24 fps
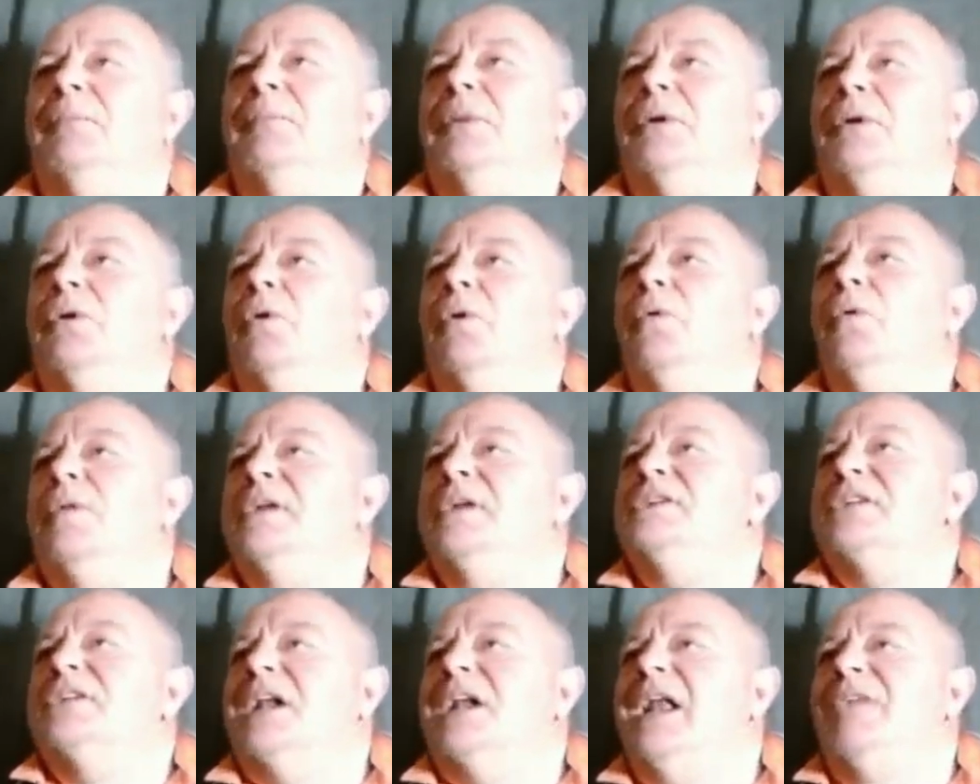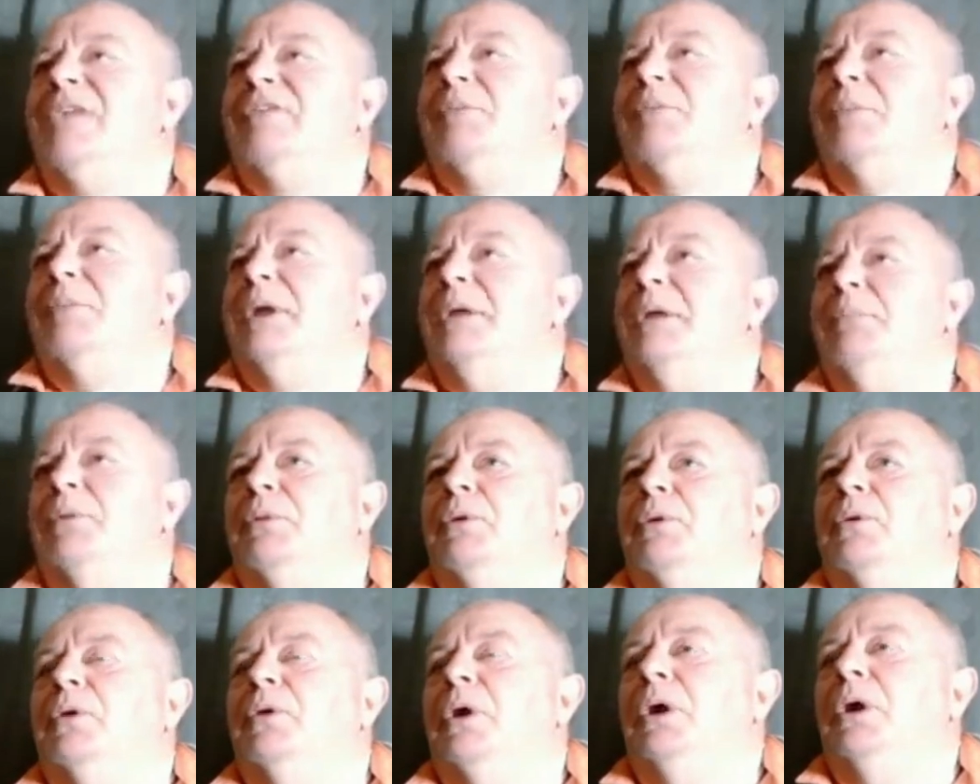But all these clever
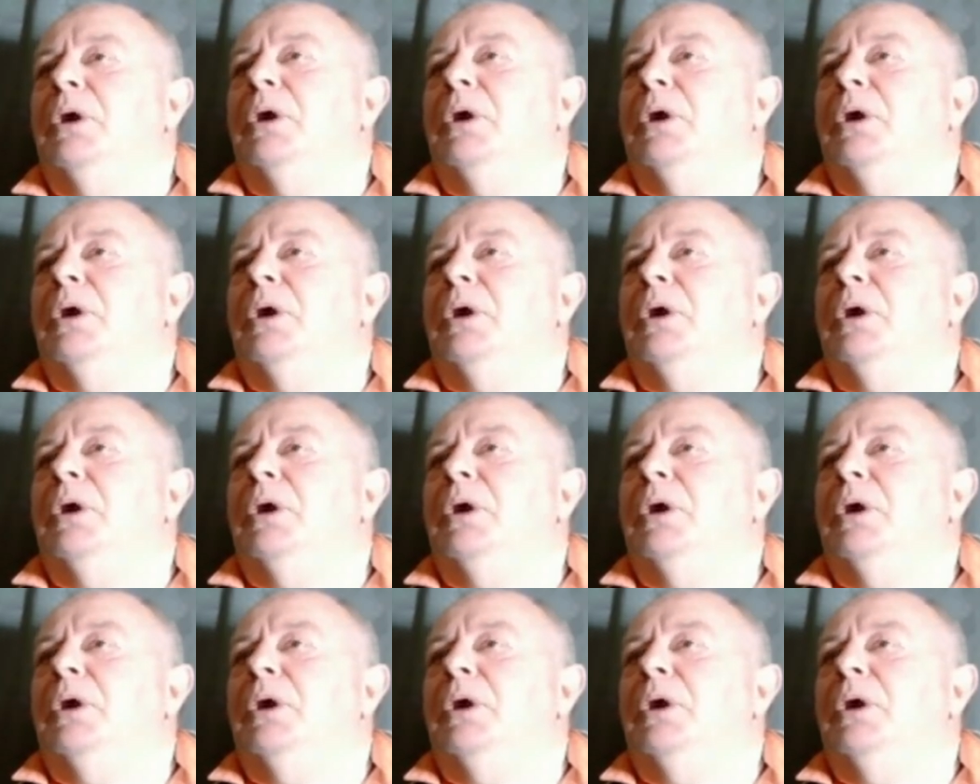people